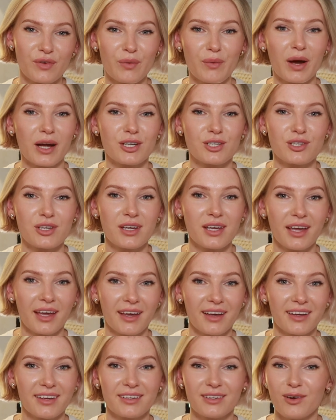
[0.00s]
for watching,
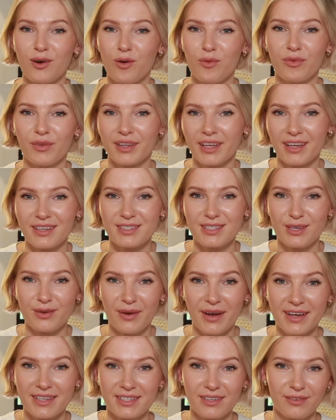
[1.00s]
and hopefully I'll see you
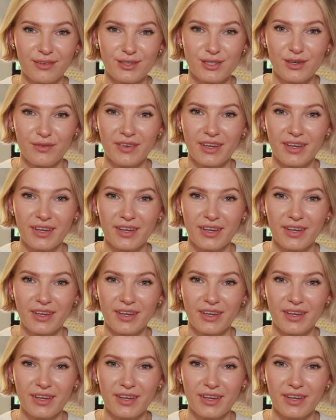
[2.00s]
guys in future